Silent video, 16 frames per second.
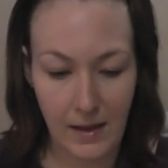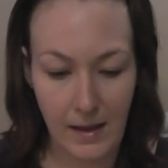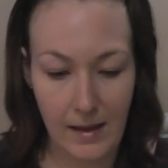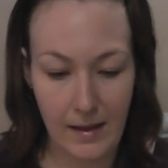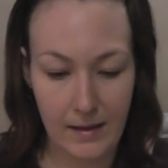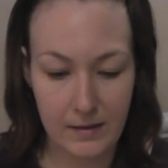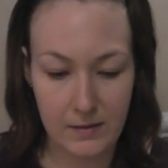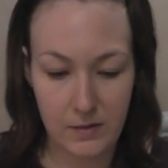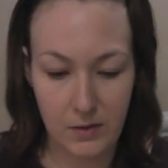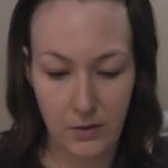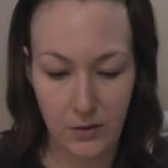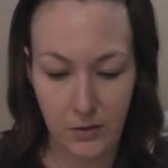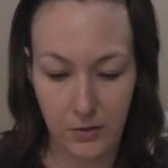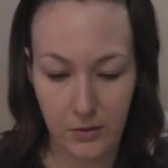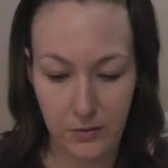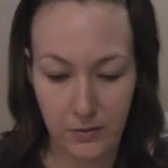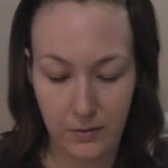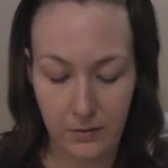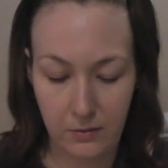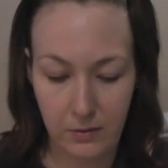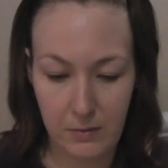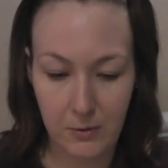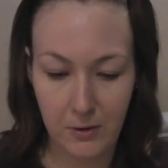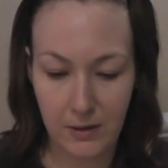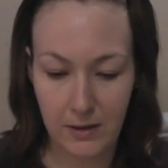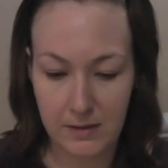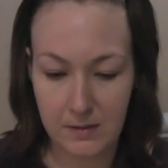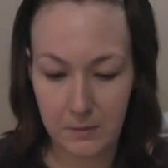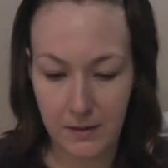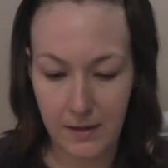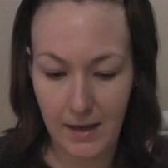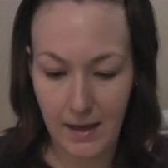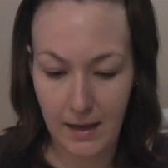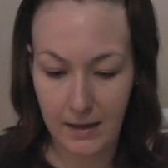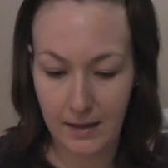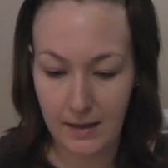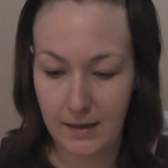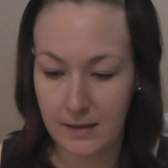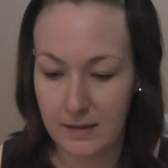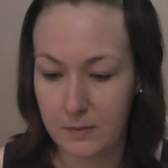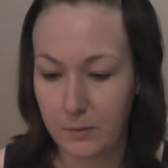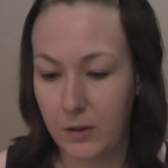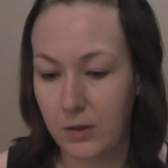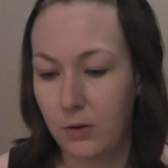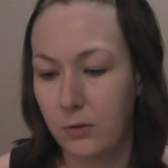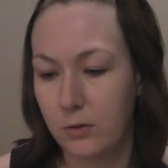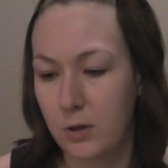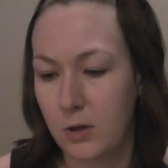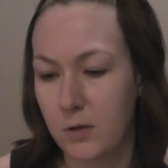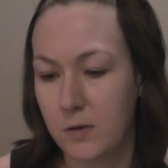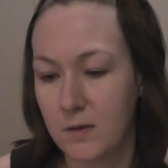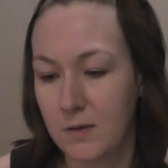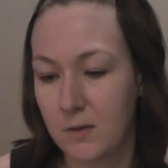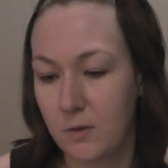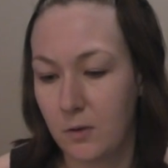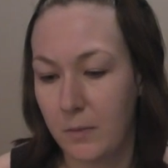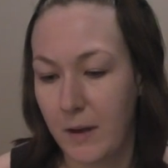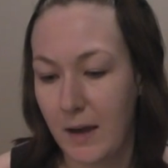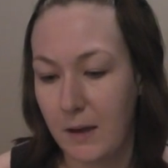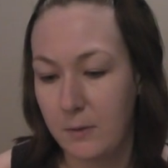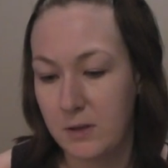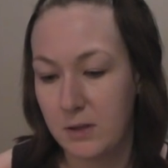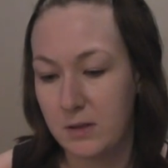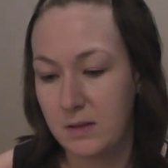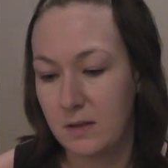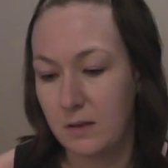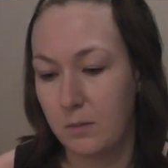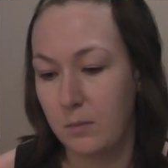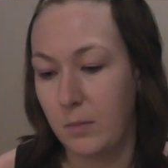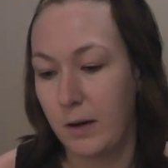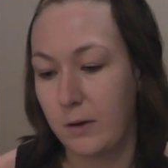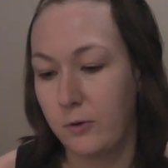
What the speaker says: And so the 3 products we get is one called User Sorbet, which is a